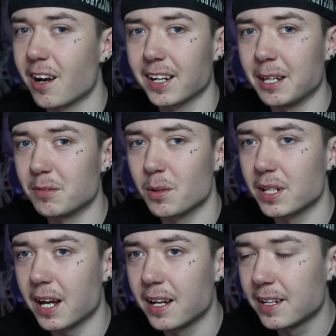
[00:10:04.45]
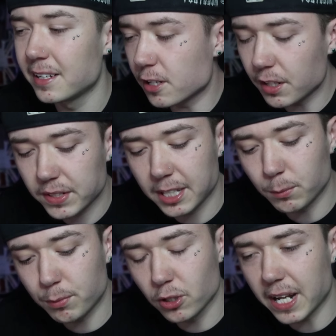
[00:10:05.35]
I can't keep doing that. I don't even
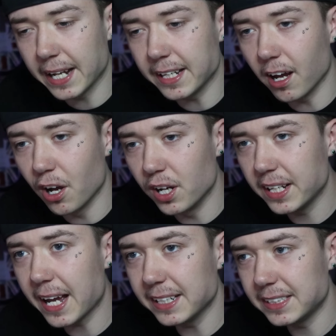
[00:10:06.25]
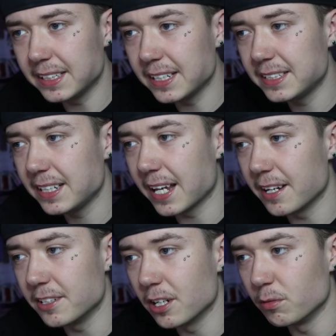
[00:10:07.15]
think we've done any early AC/DC
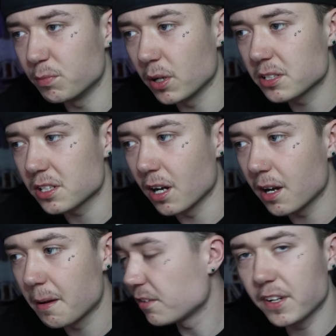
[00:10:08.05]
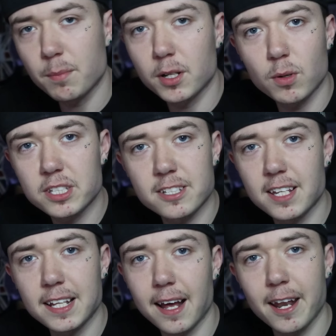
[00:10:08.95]
yet, you know, with Bon Scott. So if anybody wants to
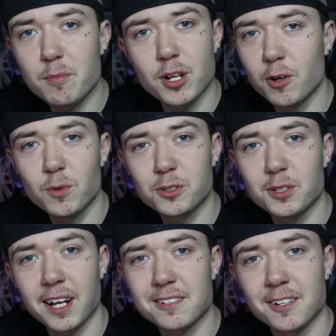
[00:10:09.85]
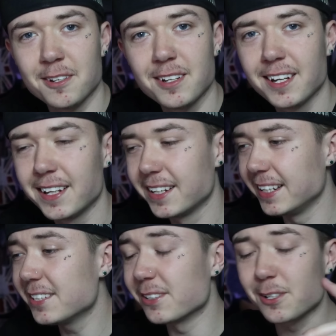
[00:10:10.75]
see that, let me know and we'll do that too.
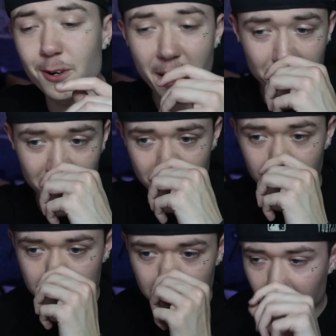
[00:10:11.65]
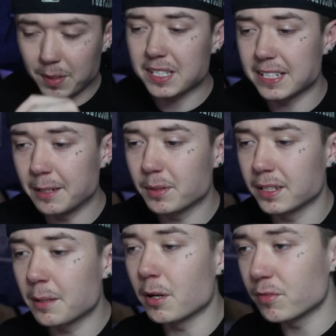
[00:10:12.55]
These are incredible, bruv. I've been sleeping
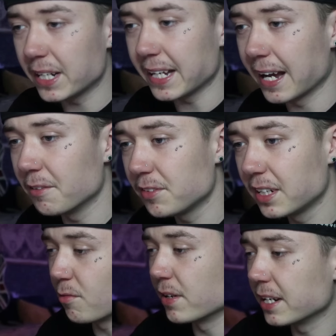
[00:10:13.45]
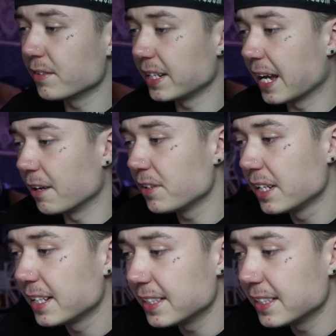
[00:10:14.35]
on them. I really have. I really, really have.